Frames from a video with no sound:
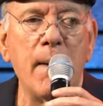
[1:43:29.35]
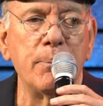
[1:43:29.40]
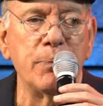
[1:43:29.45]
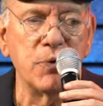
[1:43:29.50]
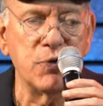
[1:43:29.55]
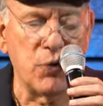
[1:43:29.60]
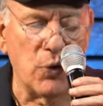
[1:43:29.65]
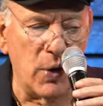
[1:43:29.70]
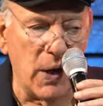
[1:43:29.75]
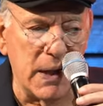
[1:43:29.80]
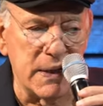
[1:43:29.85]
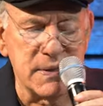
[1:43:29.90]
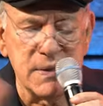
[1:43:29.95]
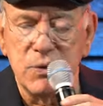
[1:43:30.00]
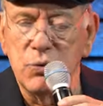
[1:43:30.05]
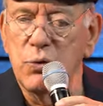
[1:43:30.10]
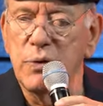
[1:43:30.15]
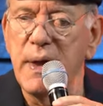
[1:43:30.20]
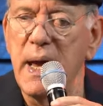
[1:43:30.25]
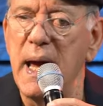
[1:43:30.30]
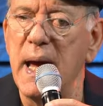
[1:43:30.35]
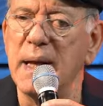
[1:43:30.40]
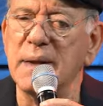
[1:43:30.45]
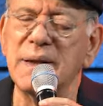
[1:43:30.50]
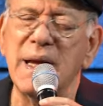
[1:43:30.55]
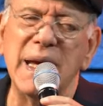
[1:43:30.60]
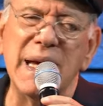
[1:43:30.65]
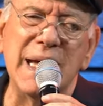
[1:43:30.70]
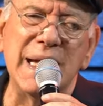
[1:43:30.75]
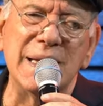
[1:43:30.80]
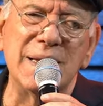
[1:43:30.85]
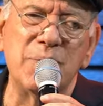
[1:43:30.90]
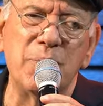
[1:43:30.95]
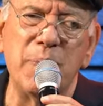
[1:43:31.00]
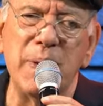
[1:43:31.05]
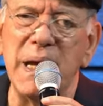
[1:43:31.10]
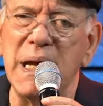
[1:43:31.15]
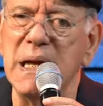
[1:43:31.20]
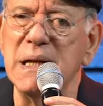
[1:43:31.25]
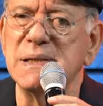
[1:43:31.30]
So let's do that. They ate
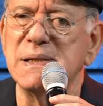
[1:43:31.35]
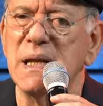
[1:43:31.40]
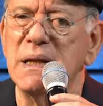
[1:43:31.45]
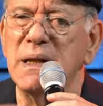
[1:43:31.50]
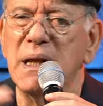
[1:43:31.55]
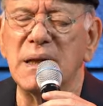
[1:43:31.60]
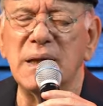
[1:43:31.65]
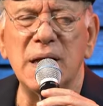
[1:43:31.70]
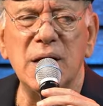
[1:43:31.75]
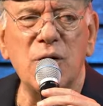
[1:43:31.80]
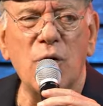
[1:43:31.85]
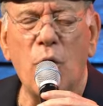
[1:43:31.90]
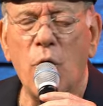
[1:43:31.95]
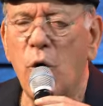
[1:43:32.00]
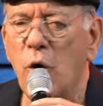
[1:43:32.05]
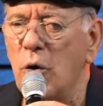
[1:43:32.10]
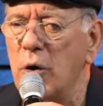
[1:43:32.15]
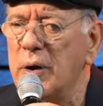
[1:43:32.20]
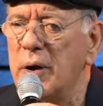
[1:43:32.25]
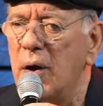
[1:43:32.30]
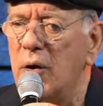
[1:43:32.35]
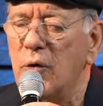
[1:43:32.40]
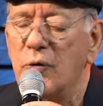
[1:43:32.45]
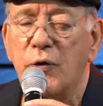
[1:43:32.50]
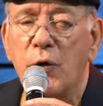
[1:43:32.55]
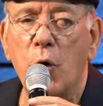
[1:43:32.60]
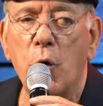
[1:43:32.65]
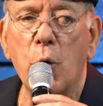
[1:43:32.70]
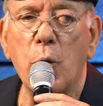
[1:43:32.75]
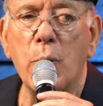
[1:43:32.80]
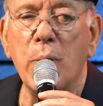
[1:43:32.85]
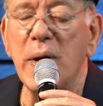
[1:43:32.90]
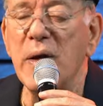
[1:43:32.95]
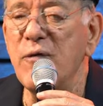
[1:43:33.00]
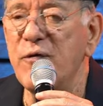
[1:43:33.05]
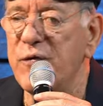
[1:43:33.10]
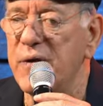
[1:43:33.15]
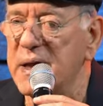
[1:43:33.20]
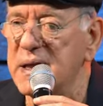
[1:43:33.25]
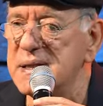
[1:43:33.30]
pigs and they did all kind of
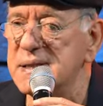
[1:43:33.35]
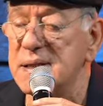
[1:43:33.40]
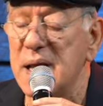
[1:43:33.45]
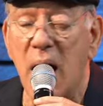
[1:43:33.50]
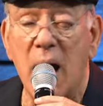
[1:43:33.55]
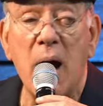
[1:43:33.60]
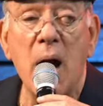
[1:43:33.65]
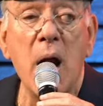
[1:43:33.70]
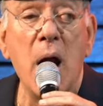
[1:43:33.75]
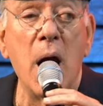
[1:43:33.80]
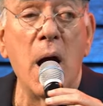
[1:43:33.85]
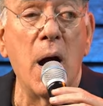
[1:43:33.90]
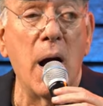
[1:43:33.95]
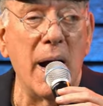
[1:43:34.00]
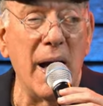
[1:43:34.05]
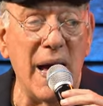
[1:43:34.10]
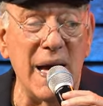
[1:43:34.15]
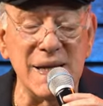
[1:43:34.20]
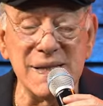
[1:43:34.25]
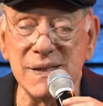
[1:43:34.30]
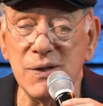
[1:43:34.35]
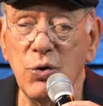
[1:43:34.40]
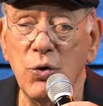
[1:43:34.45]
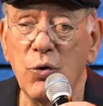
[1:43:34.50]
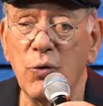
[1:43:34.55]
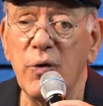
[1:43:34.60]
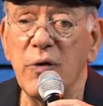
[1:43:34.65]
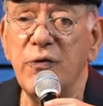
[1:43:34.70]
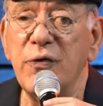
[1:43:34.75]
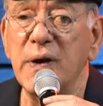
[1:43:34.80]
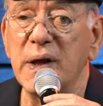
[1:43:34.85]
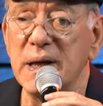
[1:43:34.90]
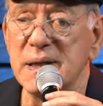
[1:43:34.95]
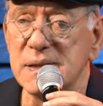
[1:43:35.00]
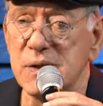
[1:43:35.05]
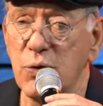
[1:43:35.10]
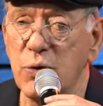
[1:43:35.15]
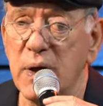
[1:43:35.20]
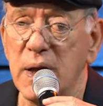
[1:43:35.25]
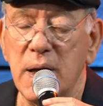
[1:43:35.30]
horrific stuff, as horrific as
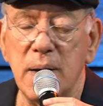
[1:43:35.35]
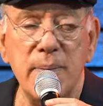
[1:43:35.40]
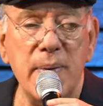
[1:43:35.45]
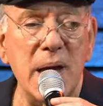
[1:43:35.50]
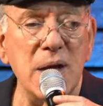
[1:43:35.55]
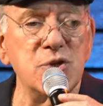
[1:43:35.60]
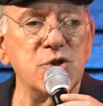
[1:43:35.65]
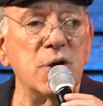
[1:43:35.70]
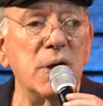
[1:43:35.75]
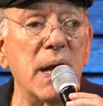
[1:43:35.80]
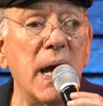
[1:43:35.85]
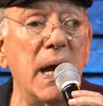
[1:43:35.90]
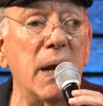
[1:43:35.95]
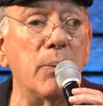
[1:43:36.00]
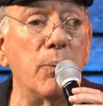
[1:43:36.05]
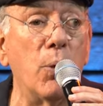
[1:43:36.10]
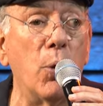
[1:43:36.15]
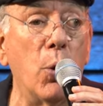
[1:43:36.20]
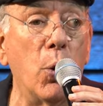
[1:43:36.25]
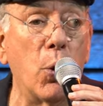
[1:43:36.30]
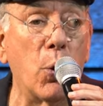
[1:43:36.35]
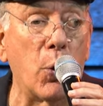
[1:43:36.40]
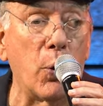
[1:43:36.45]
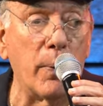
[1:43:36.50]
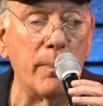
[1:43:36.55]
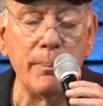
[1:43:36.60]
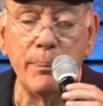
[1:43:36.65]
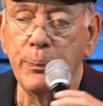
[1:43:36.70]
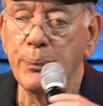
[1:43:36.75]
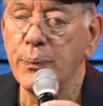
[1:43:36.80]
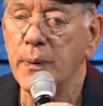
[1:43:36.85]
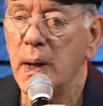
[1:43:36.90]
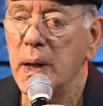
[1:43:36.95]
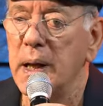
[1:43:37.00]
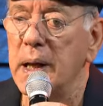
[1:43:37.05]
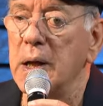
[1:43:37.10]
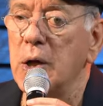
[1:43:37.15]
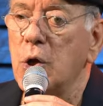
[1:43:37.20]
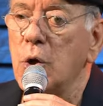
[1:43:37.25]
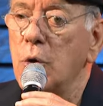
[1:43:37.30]
you can imagine and more,
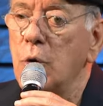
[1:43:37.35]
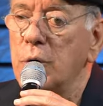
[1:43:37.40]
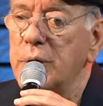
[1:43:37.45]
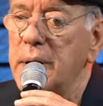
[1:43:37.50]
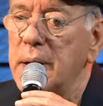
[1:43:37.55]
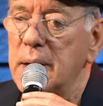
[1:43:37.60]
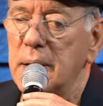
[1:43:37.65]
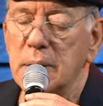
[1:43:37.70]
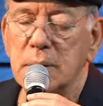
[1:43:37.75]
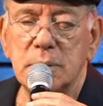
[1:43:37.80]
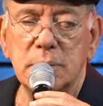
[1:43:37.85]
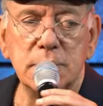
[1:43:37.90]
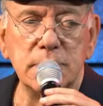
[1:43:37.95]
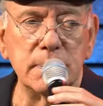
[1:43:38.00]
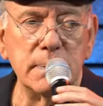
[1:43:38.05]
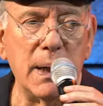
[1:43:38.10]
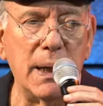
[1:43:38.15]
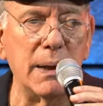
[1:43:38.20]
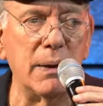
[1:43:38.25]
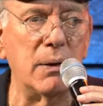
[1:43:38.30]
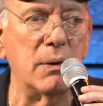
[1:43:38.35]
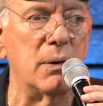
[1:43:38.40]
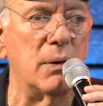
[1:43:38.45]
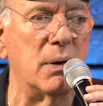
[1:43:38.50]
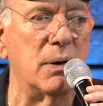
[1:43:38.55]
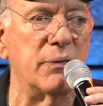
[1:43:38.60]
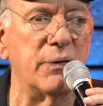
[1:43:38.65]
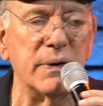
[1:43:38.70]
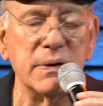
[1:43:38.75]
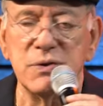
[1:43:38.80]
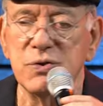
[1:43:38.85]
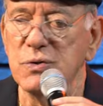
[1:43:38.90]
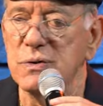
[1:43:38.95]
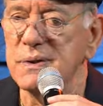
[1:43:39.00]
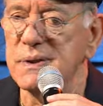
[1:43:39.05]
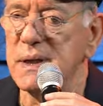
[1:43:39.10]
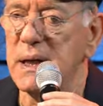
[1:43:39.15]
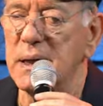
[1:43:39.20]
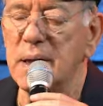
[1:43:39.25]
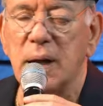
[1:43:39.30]
including, I don't know if I should
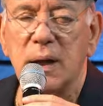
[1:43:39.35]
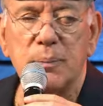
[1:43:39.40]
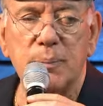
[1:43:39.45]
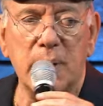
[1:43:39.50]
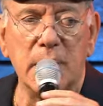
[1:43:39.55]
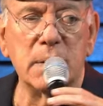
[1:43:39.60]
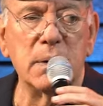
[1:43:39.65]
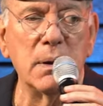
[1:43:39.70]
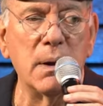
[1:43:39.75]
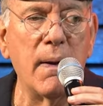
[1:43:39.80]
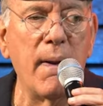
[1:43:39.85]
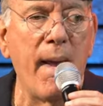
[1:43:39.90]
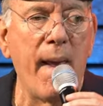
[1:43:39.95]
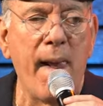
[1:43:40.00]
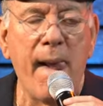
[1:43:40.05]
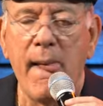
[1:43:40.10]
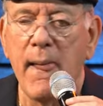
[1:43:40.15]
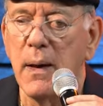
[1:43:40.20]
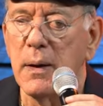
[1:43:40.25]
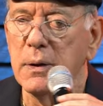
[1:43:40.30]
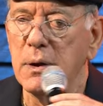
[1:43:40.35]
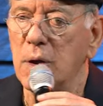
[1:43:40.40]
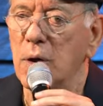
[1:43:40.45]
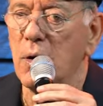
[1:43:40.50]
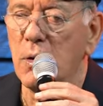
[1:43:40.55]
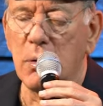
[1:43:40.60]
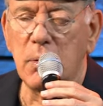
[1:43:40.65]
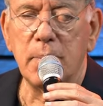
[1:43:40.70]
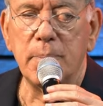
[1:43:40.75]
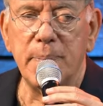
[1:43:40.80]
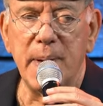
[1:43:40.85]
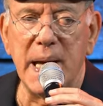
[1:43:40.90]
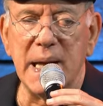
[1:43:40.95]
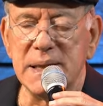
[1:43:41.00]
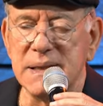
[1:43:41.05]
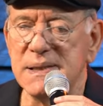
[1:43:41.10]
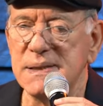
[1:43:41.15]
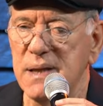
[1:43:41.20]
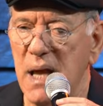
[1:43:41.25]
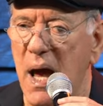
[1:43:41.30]
say that, but, you know, bad
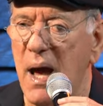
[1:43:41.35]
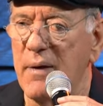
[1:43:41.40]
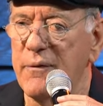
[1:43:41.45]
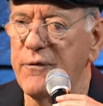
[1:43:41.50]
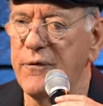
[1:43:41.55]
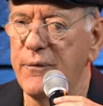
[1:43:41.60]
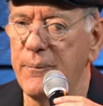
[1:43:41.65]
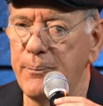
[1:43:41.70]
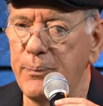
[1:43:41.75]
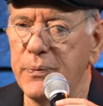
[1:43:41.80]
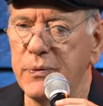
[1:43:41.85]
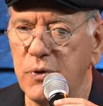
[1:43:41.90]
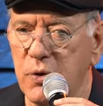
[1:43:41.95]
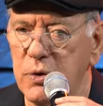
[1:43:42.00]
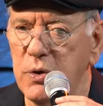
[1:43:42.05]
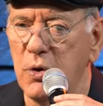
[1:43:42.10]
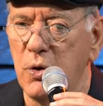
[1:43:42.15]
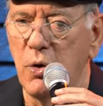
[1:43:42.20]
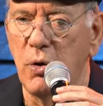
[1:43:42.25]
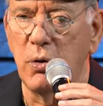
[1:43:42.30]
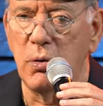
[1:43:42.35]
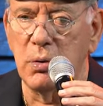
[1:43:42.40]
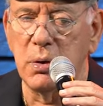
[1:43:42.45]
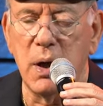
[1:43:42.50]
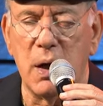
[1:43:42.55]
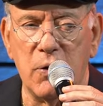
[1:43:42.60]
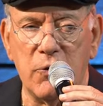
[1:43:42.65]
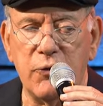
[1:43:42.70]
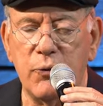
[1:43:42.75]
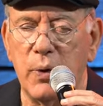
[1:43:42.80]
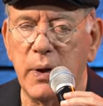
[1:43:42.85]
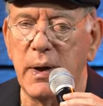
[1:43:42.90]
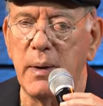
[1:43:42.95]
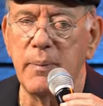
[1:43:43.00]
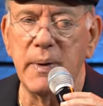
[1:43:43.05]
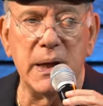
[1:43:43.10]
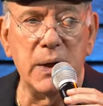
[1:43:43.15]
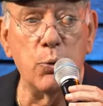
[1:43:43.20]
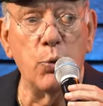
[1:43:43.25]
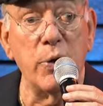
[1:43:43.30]
stuff. You know, kind of what I
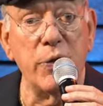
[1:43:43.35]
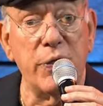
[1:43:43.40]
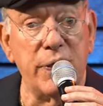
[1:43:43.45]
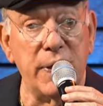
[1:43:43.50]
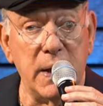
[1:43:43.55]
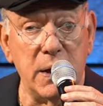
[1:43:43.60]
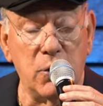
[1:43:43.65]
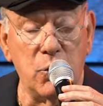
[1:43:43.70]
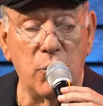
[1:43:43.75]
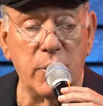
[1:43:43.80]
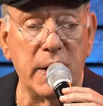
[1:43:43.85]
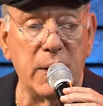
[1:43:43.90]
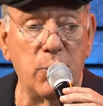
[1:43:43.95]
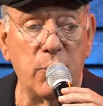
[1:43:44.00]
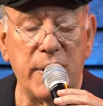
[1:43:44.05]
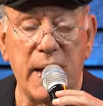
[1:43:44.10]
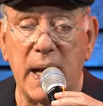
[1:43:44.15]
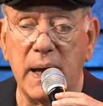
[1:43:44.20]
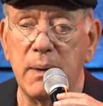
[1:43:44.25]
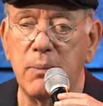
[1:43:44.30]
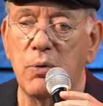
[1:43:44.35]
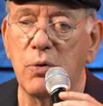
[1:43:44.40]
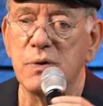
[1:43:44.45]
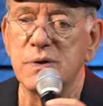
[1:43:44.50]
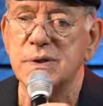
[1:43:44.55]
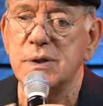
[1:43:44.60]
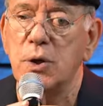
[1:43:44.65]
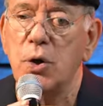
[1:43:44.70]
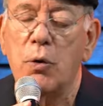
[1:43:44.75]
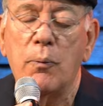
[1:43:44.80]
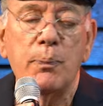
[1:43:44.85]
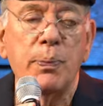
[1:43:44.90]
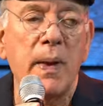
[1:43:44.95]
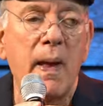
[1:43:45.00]
mean, including with animals, you know.